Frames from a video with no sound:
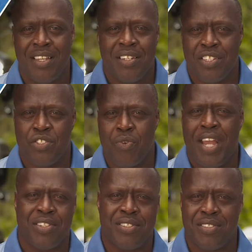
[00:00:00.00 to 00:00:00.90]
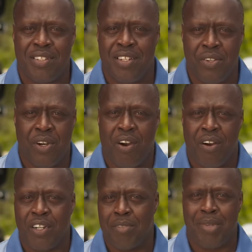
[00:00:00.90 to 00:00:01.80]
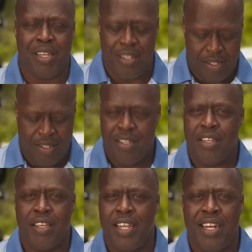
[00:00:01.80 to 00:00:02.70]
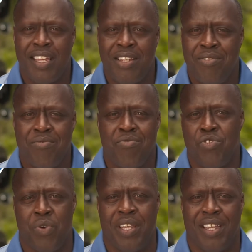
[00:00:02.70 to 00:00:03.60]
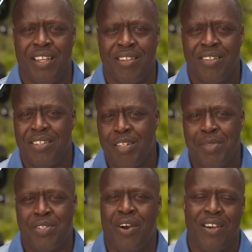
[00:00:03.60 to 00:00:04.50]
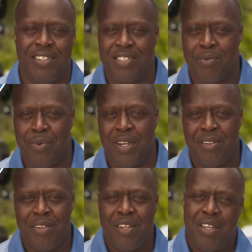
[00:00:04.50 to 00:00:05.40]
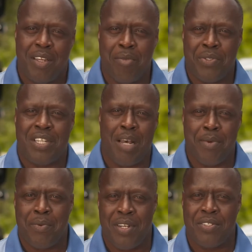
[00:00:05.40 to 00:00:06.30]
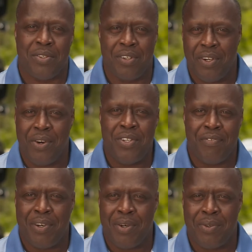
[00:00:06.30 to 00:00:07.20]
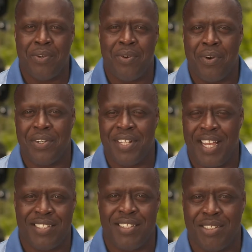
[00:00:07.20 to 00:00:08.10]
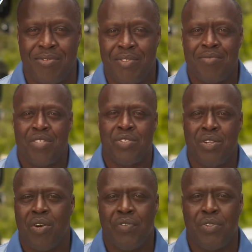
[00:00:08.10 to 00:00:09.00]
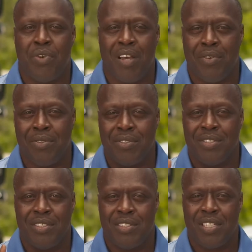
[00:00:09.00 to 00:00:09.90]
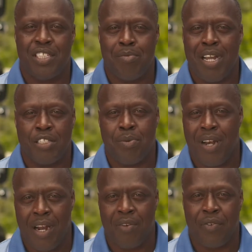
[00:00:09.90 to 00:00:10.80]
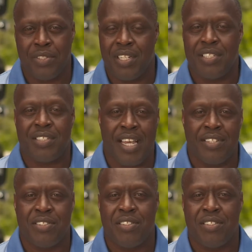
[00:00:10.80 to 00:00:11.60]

Distractions in your car could be eating, drinking, could be talking to someone, and most common ones are on your phone or texting. Did you know if you travel 60 miles per hour for 6 seconds